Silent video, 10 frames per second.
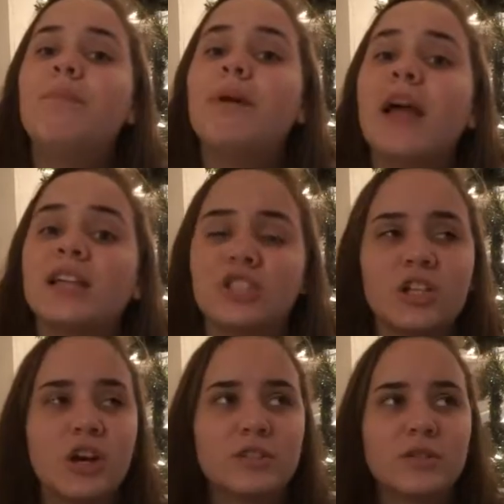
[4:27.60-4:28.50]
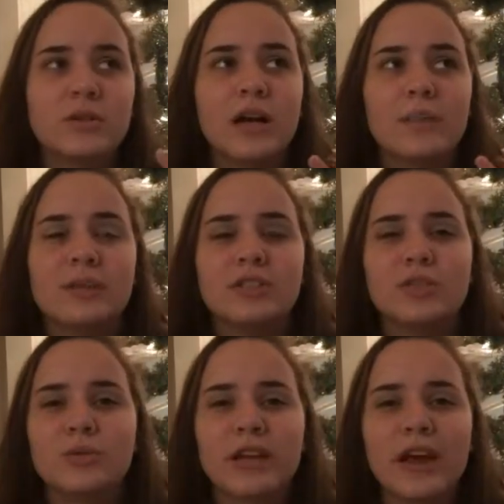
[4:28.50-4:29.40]
And she also got me
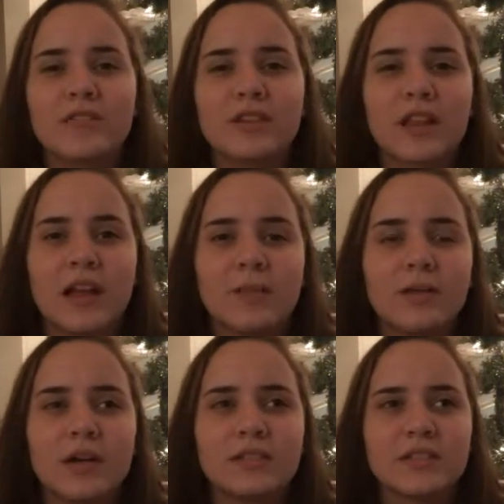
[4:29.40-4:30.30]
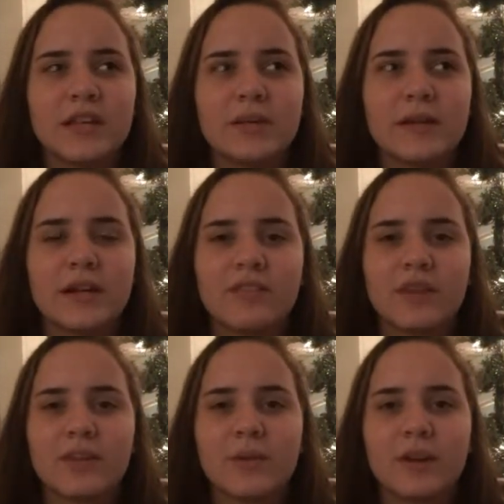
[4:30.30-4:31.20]
two Calvin Klein bras and a pair of
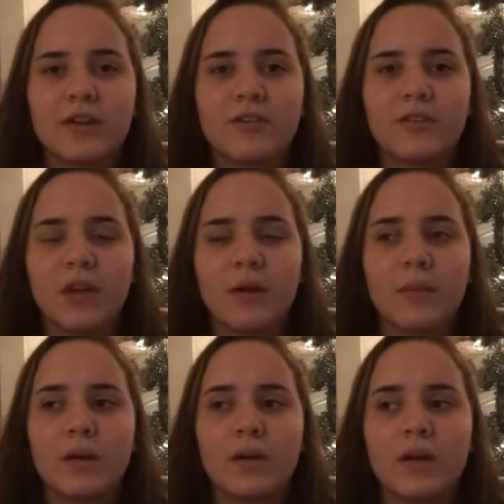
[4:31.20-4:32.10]
underwear from